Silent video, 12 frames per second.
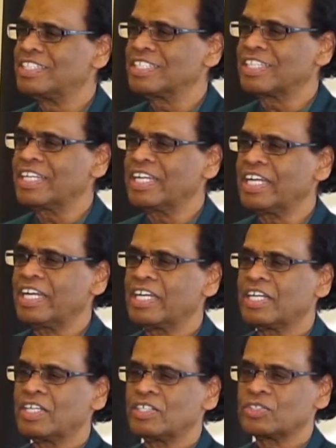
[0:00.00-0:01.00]
Okay,
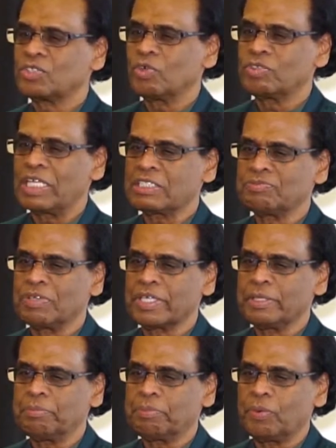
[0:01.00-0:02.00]
so that's
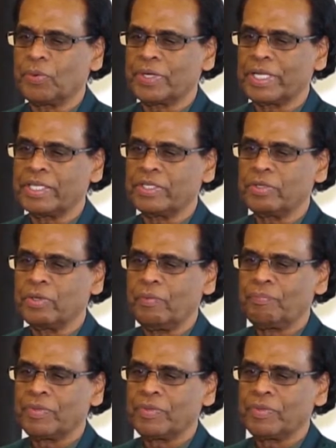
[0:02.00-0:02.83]
very important, you know.